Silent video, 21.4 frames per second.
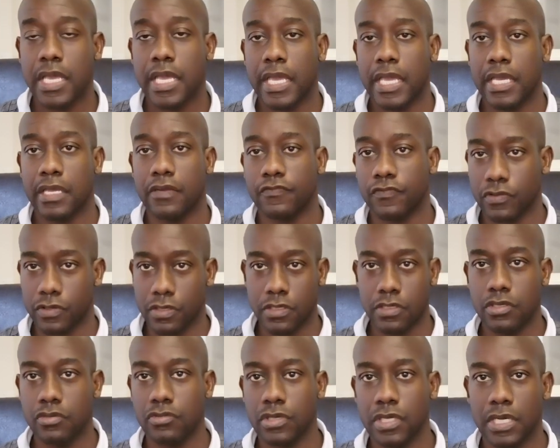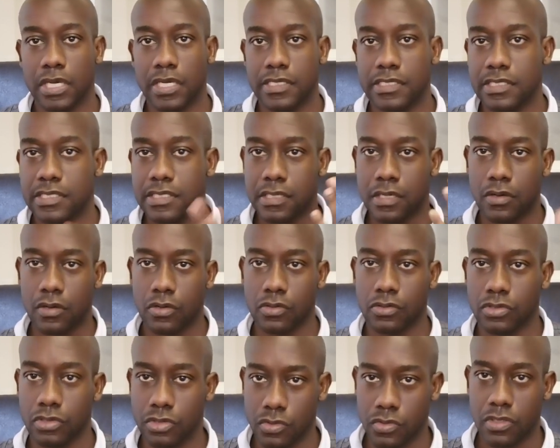and for the new guys, these are
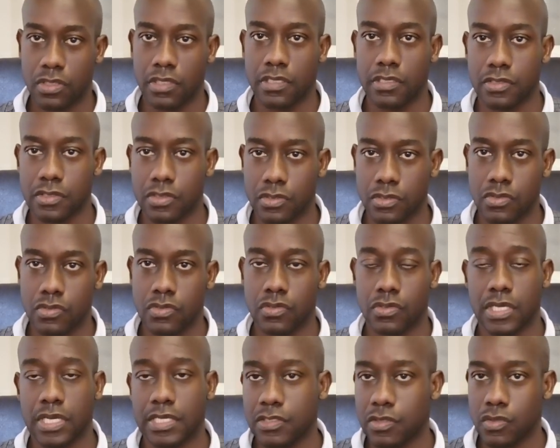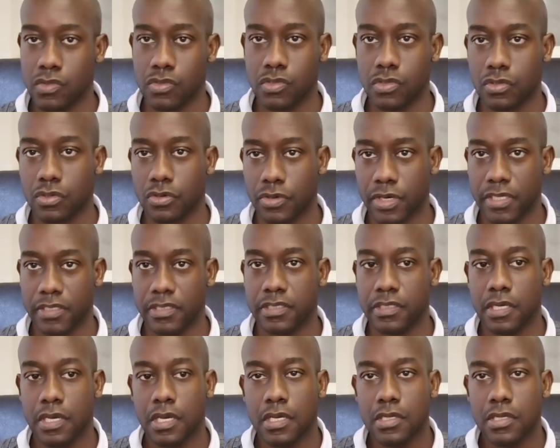all new things to you, so that's also great.